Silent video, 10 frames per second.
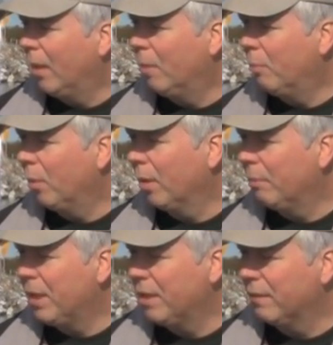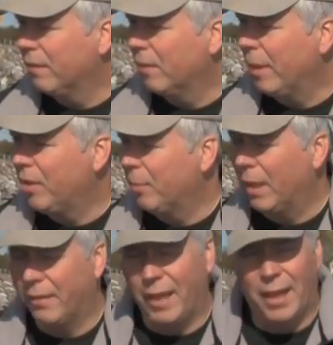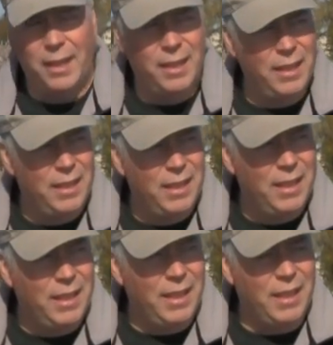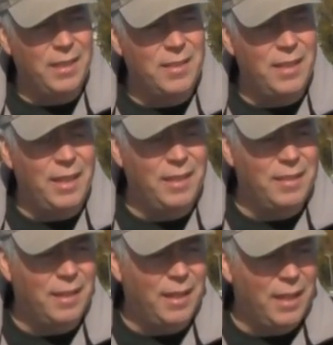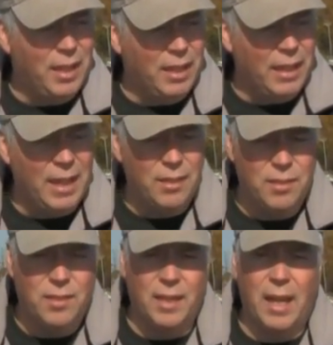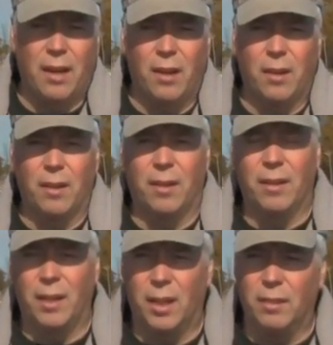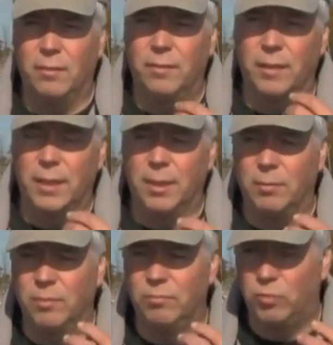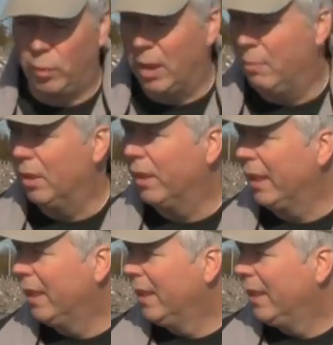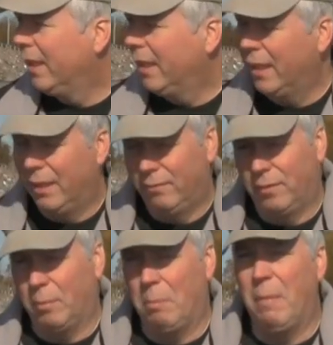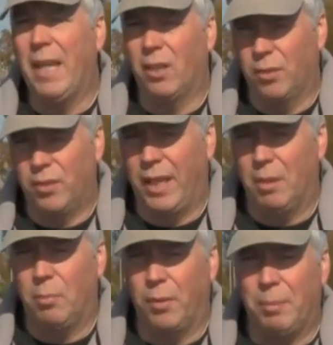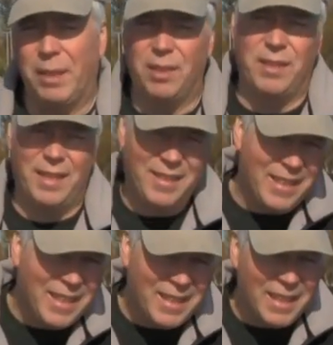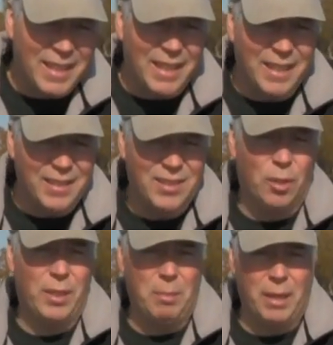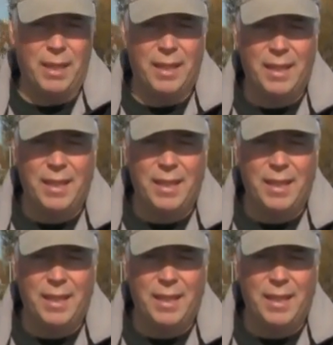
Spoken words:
important piece of information about that is that it lends an air of credibility from a medical standpoint, because they see the Soaky bed